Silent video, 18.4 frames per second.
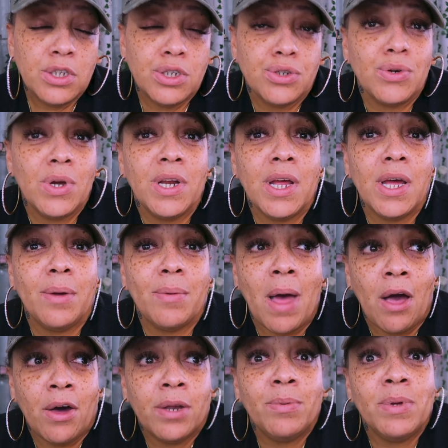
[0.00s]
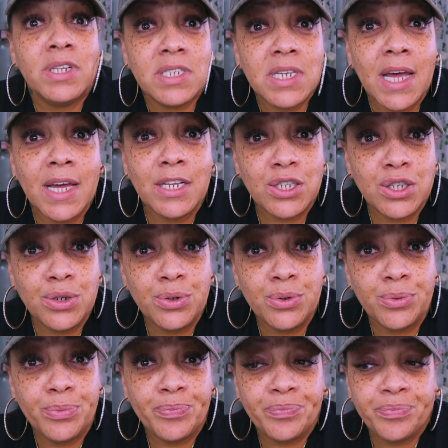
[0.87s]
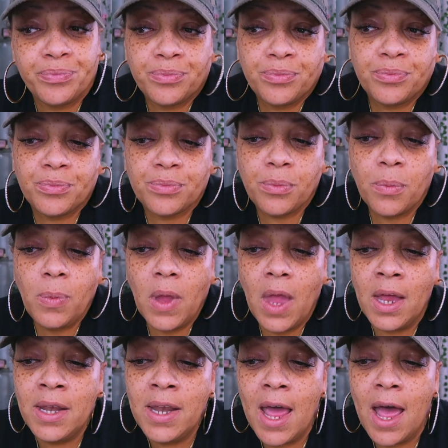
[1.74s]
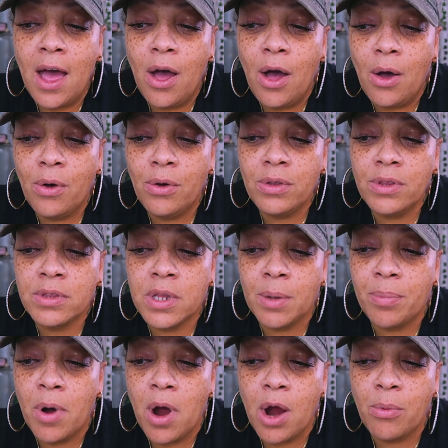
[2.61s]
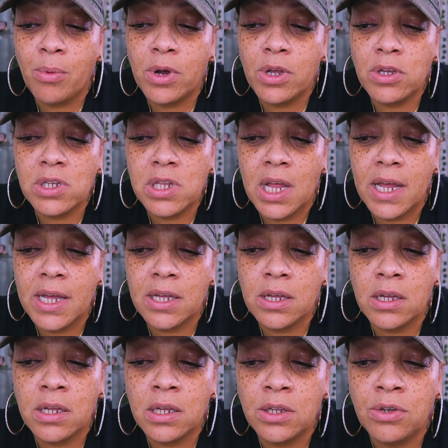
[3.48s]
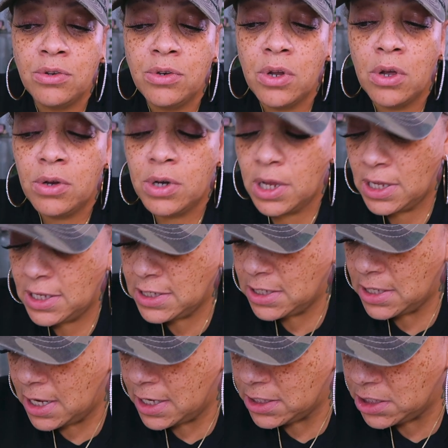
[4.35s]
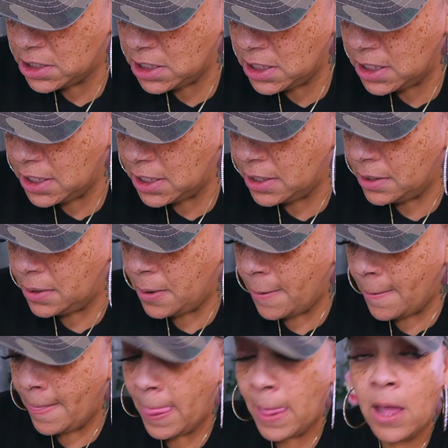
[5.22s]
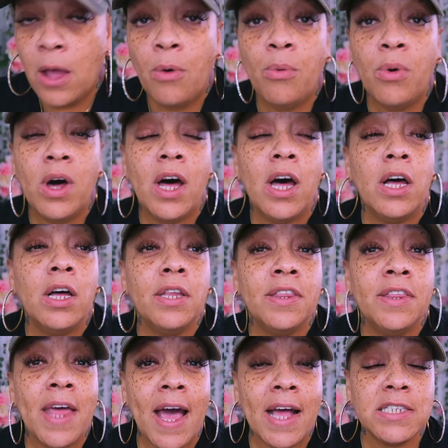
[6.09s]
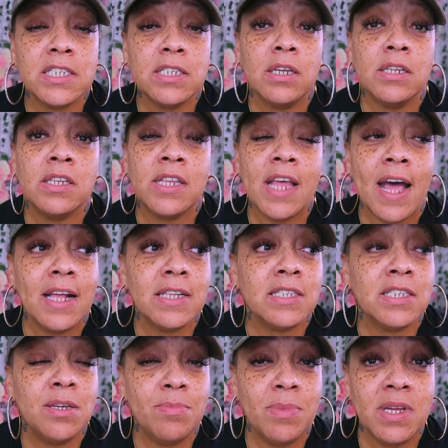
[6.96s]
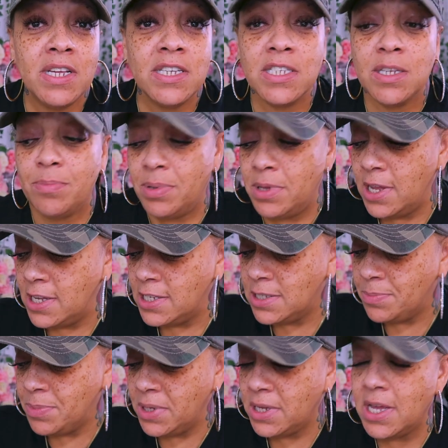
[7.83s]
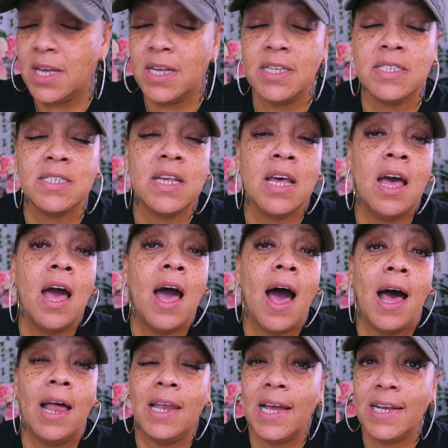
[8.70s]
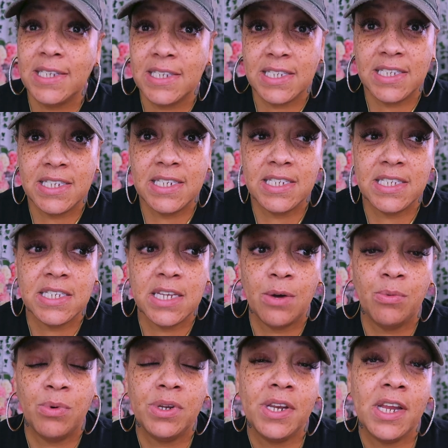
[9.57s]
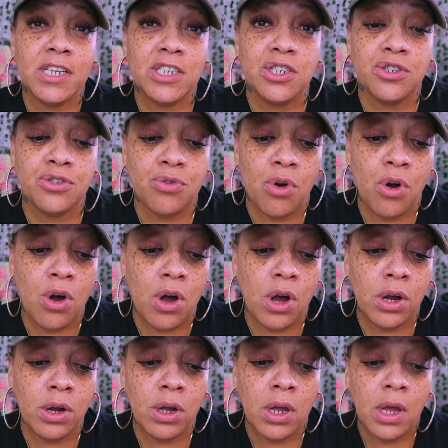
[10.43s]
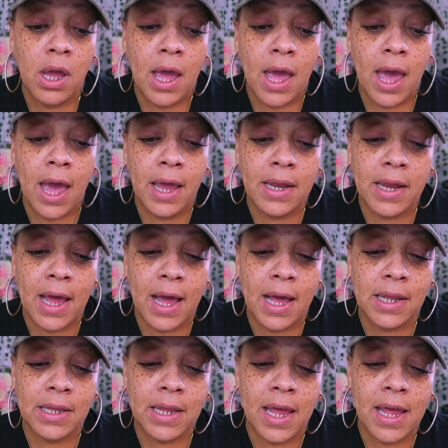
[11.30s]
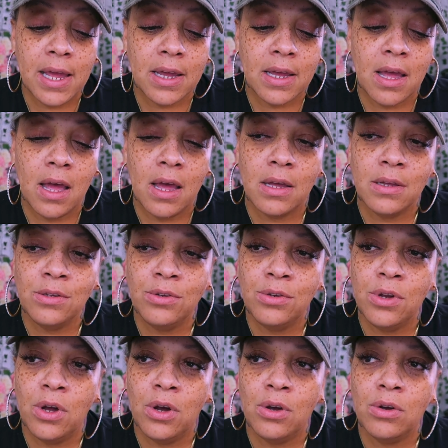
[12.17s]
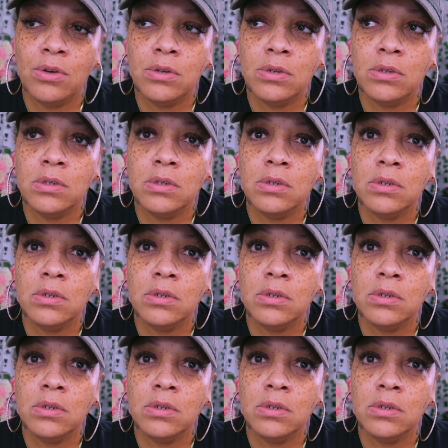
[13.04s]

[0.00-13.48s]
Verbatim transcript: Straight up, I would have been tight too. Now the part where you like, you know that he's not cheating. Well, that's a, that to me is a plus because I like to see someone that's strong and not like you know